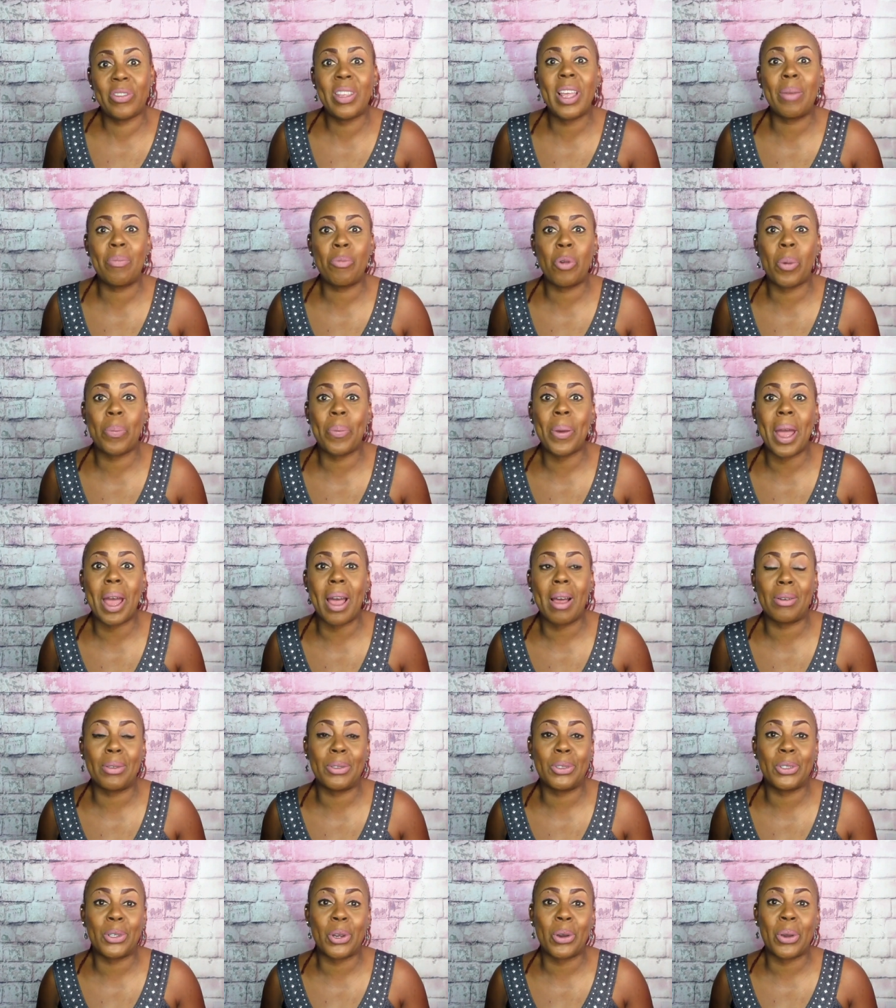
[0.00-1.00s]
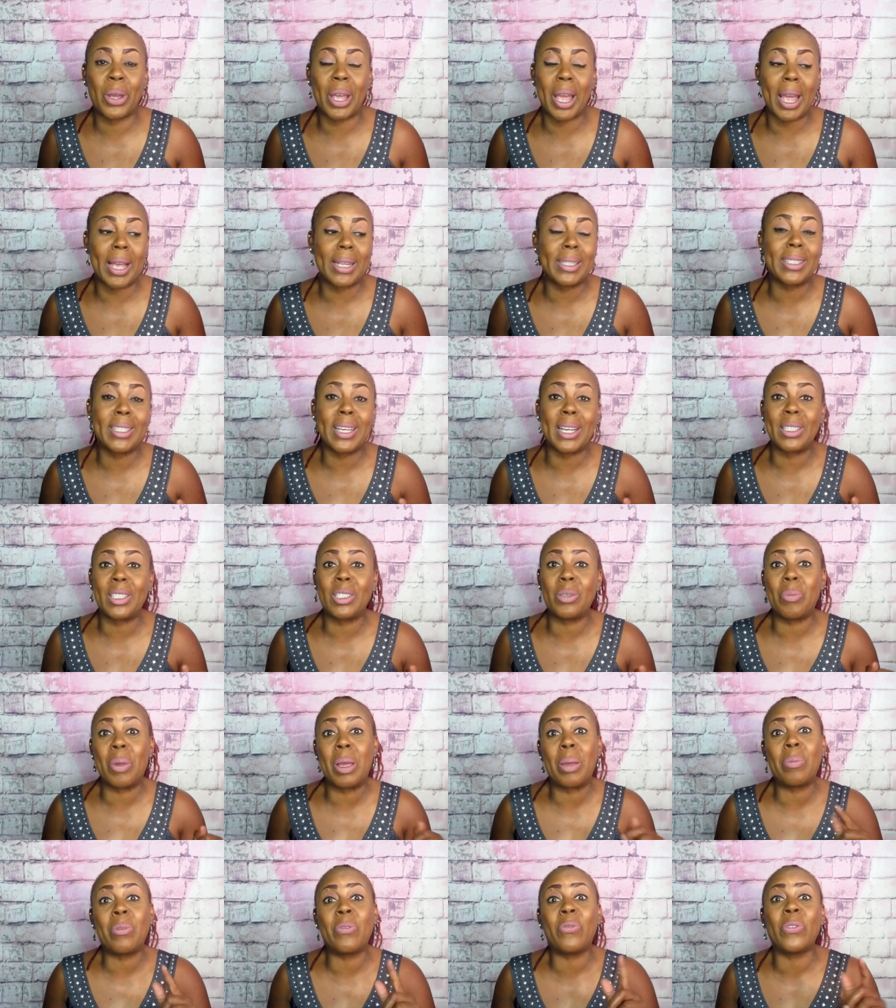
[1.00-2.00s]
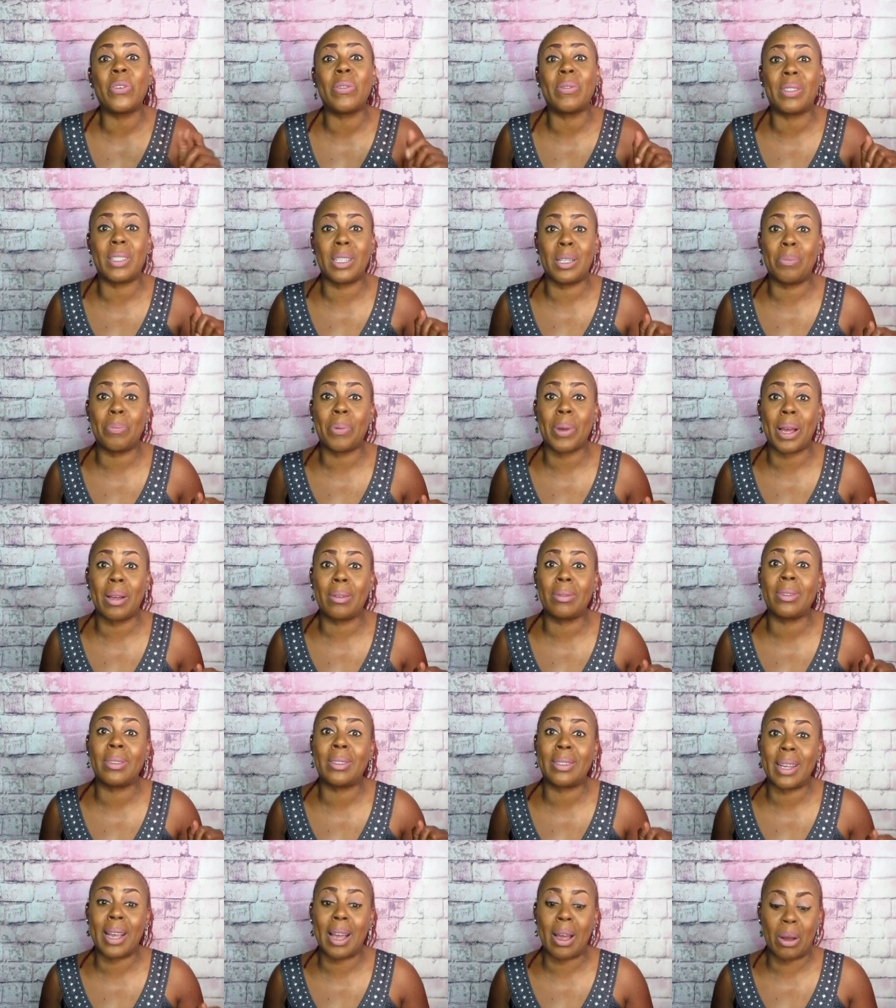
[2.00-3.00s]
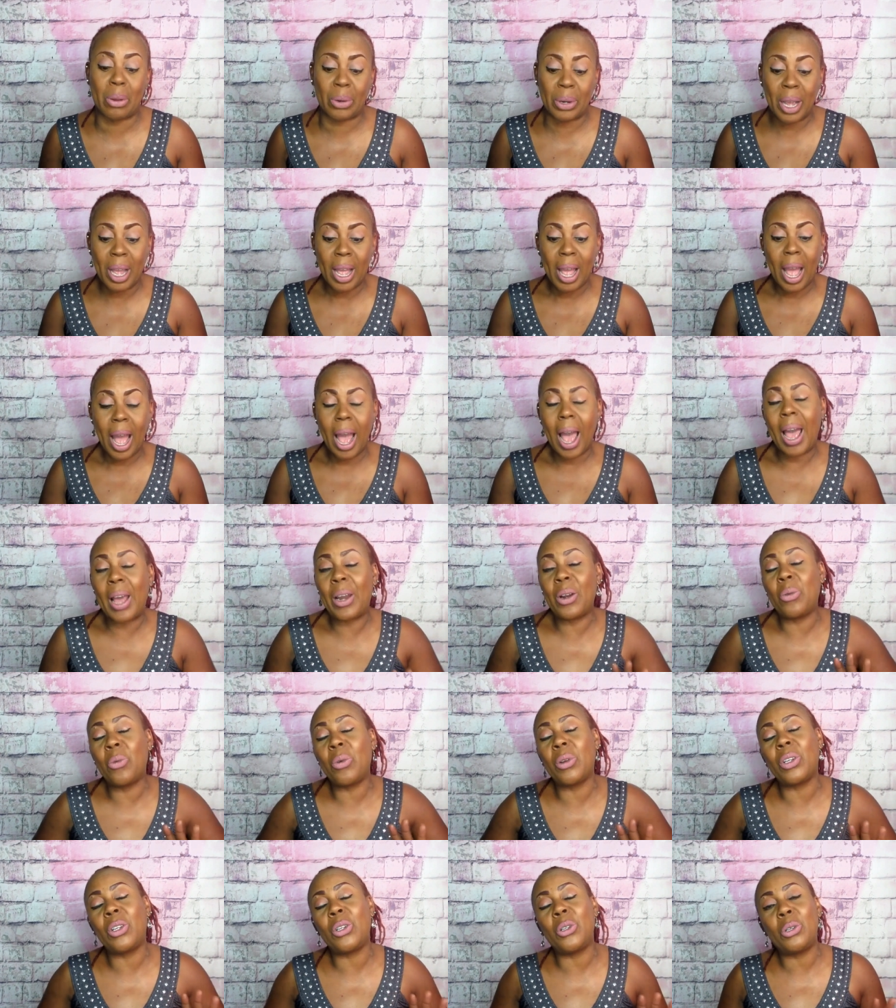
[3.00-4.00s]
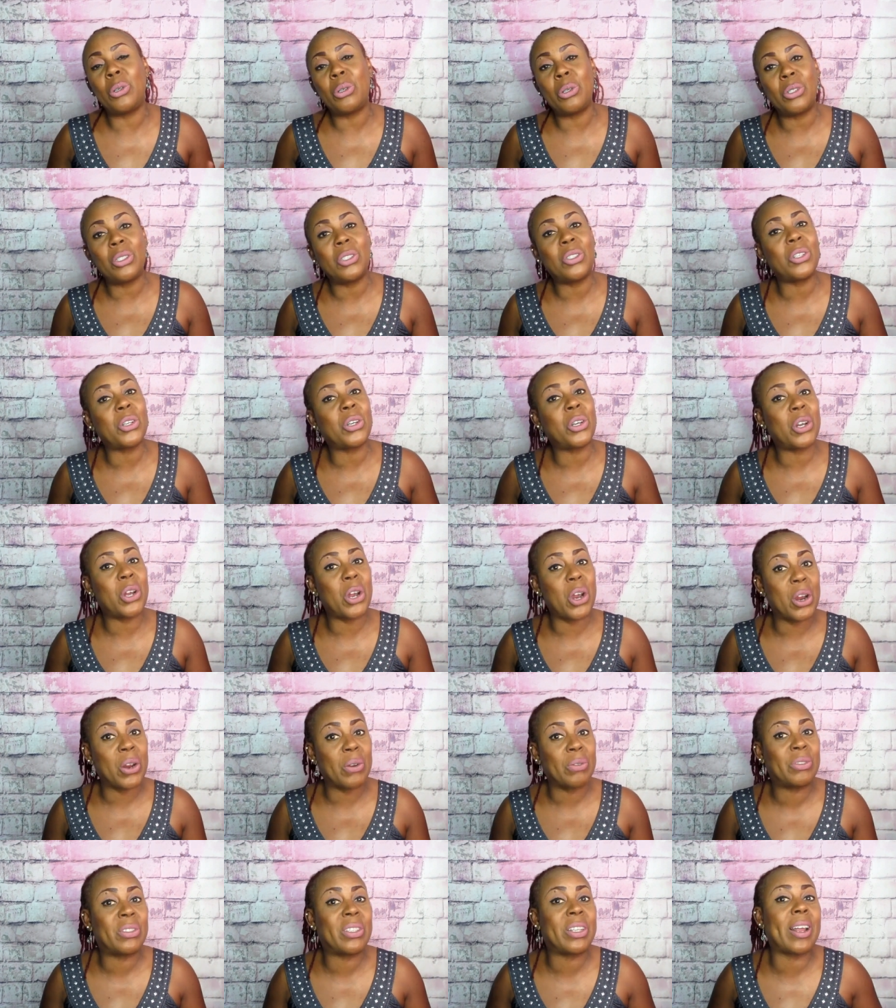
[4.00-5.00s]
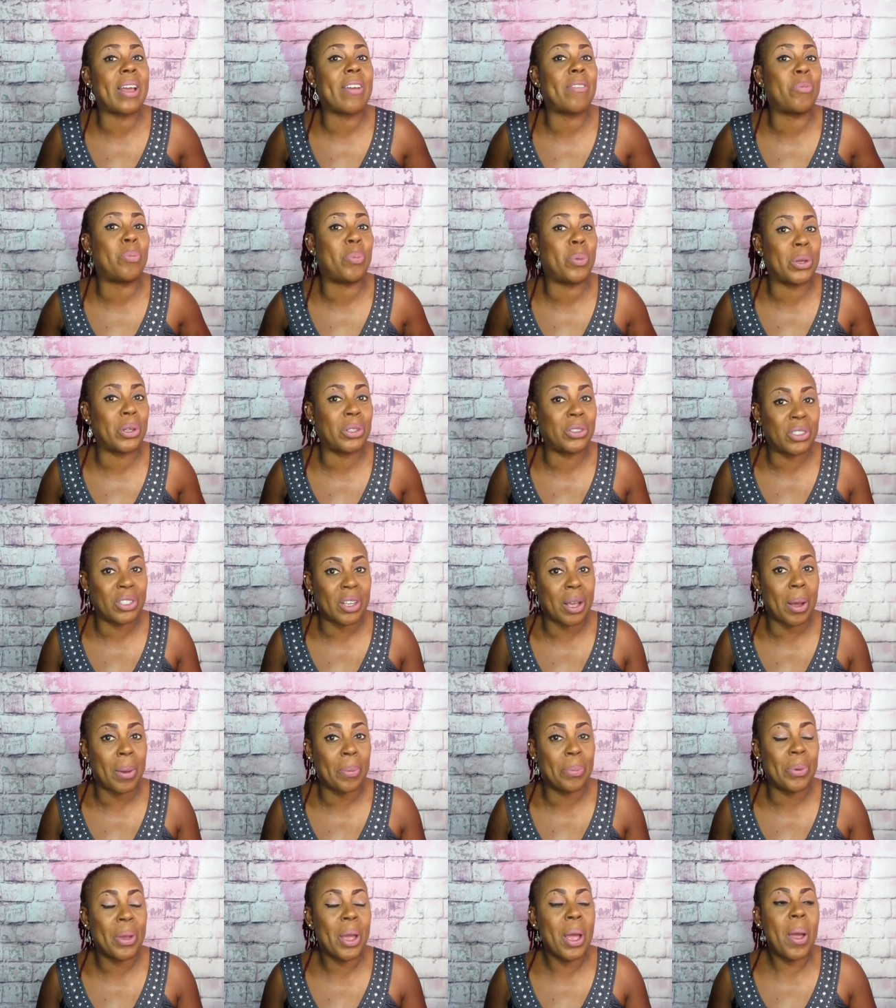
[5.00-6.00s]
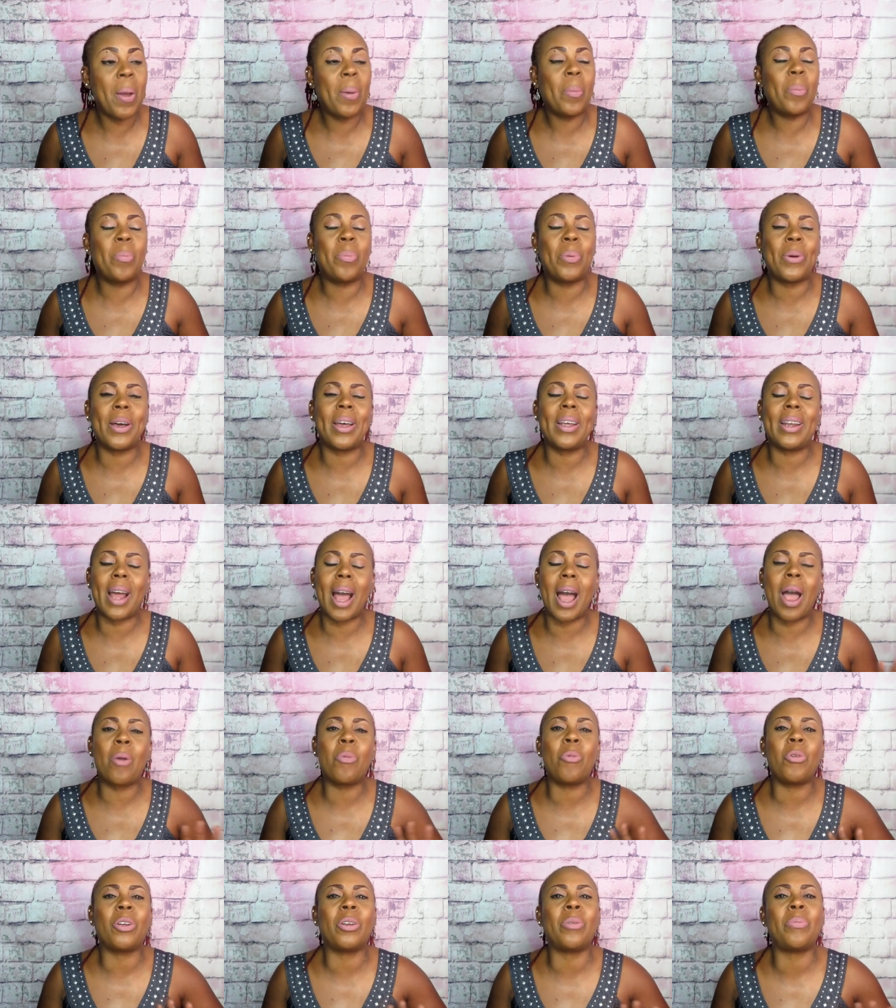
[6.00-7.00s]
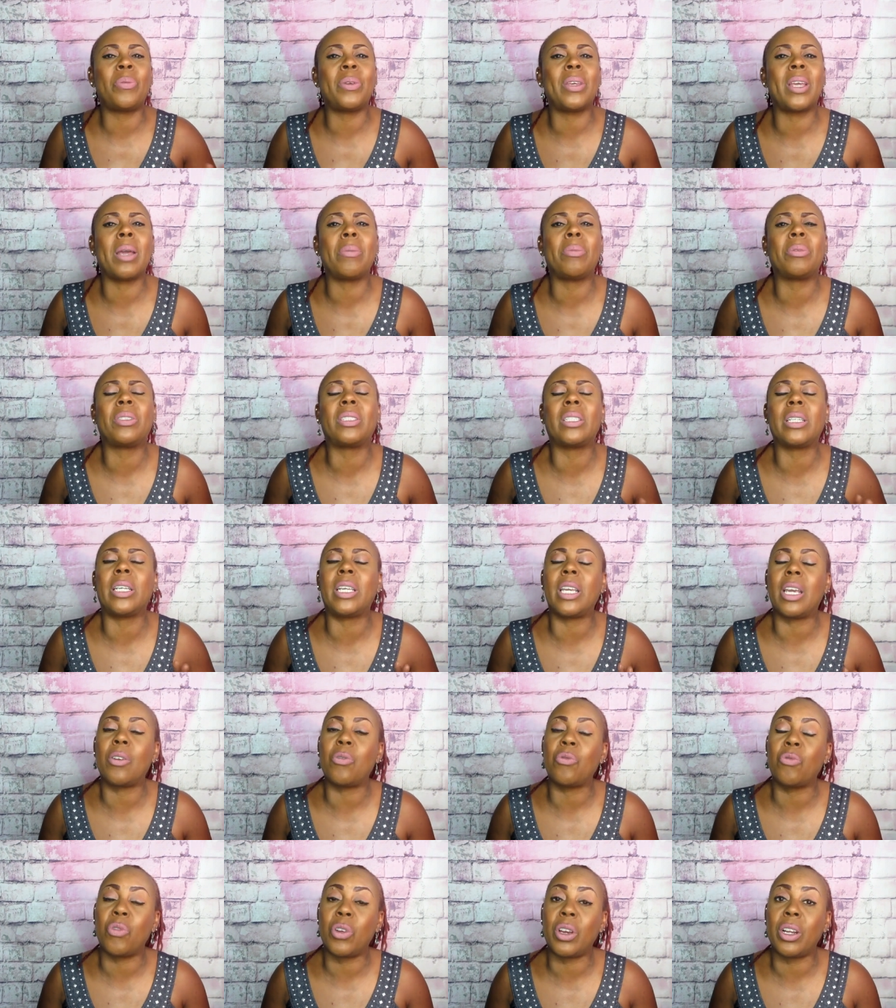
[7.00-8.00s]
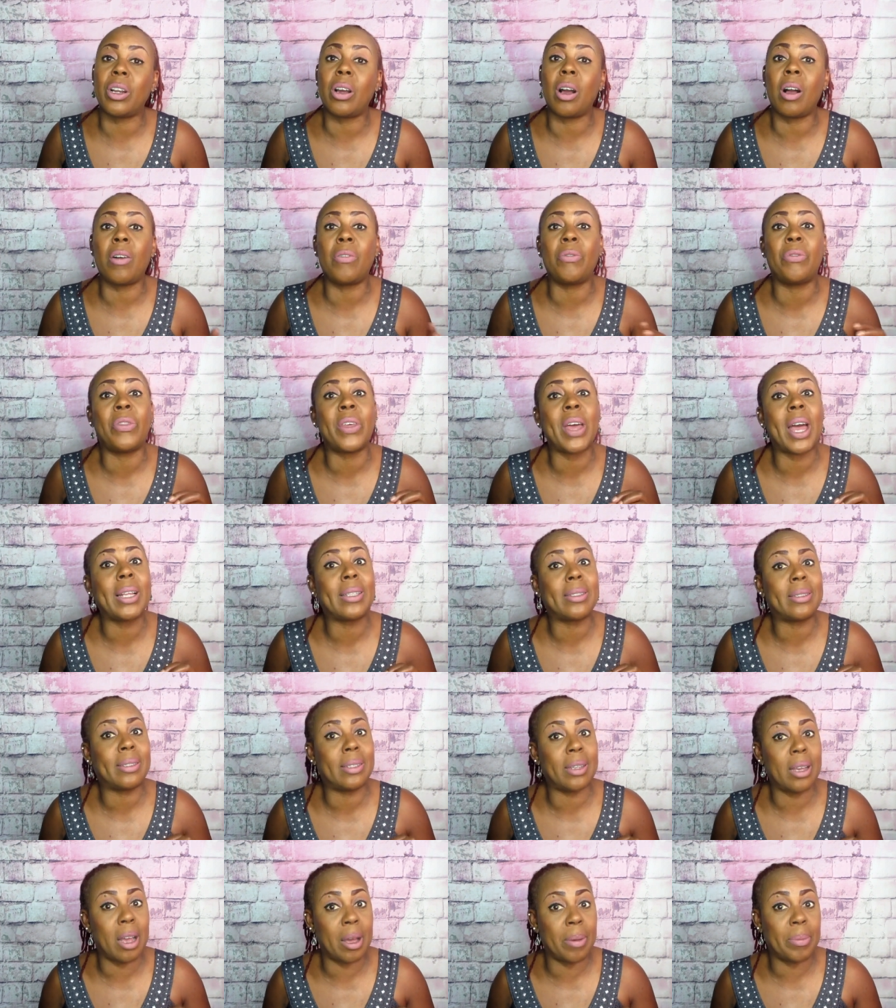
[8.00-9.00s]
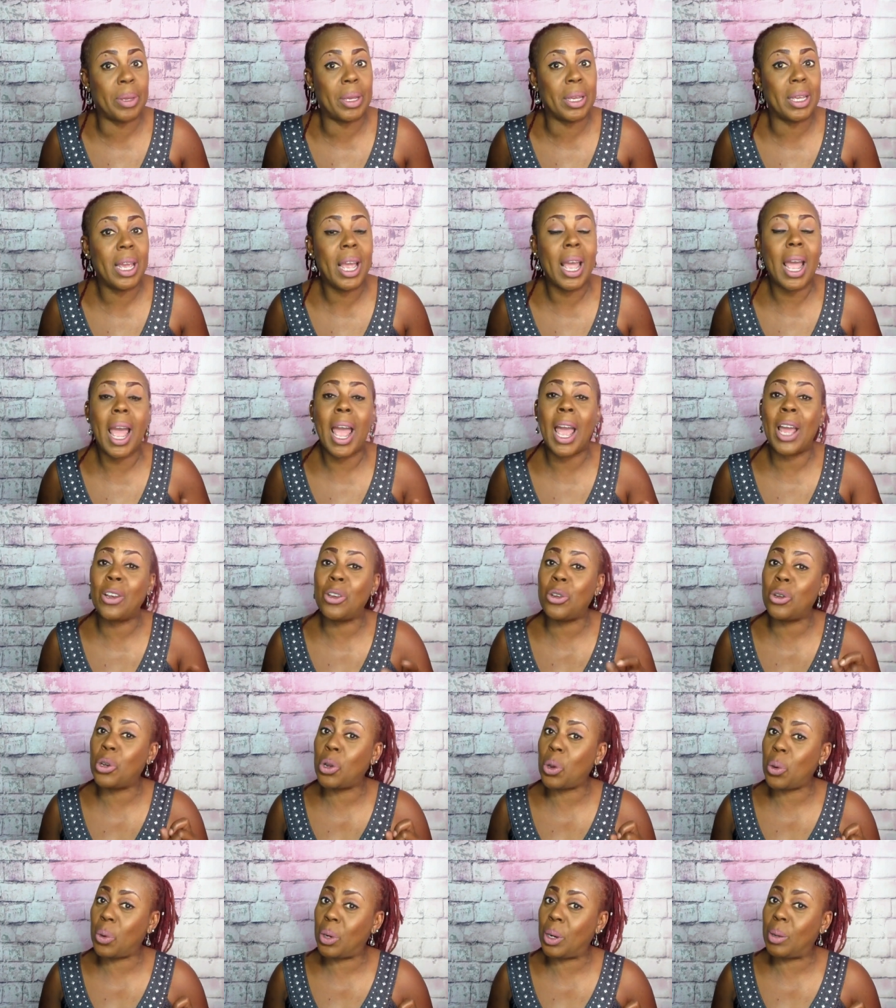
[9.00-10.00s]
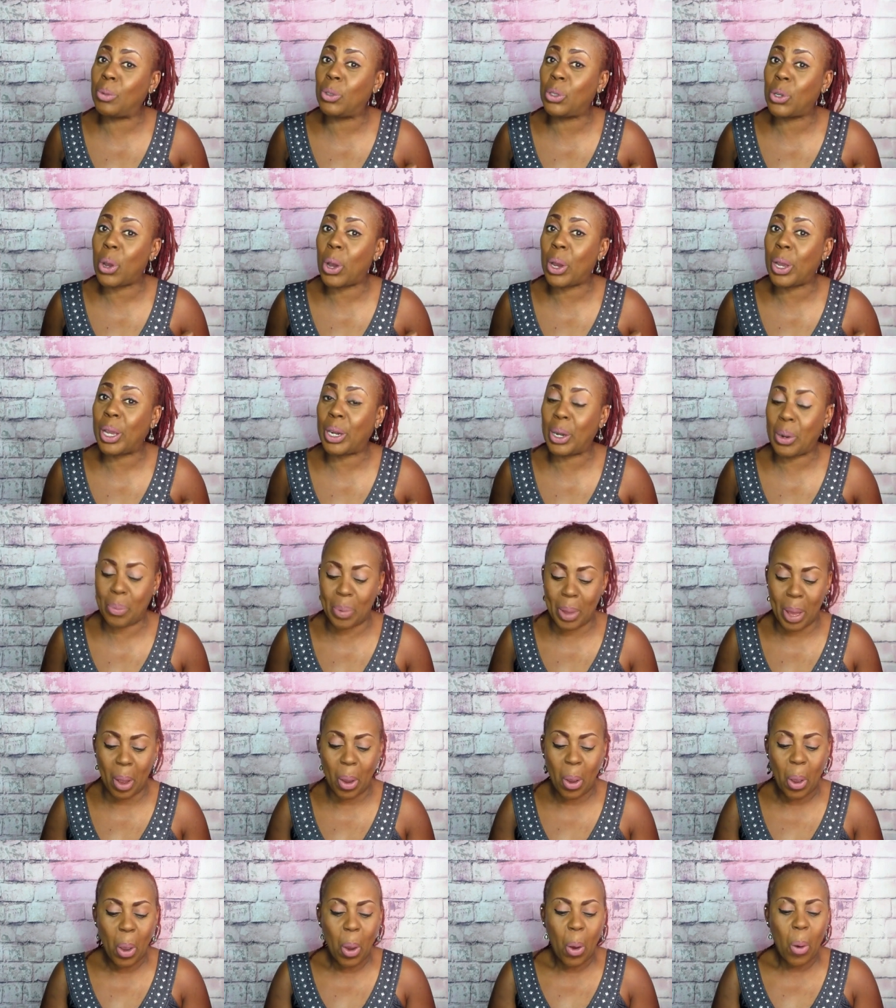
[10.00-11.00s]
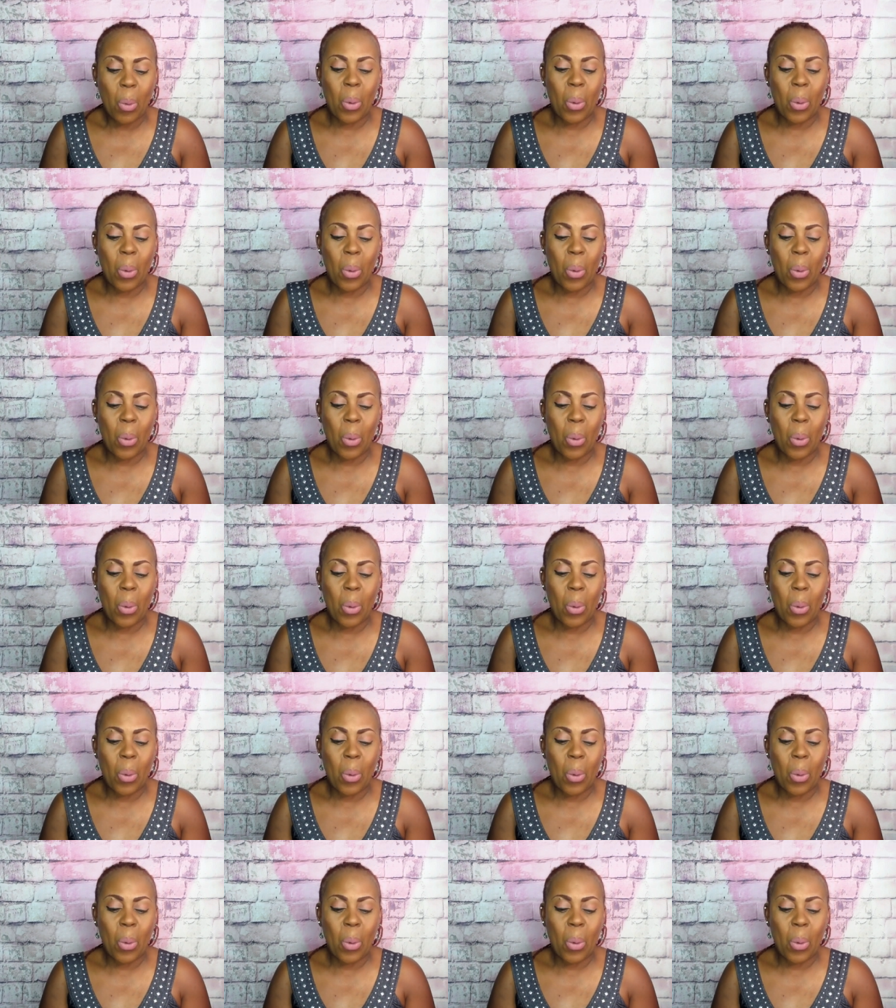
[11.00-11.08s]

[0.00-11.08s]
ten more pounds, okay? ten to maybe fifteen pounds down. I don't want to lose the curves that I've built up, but I want to be able to get rid of that tummy, and you know what I'm talking about.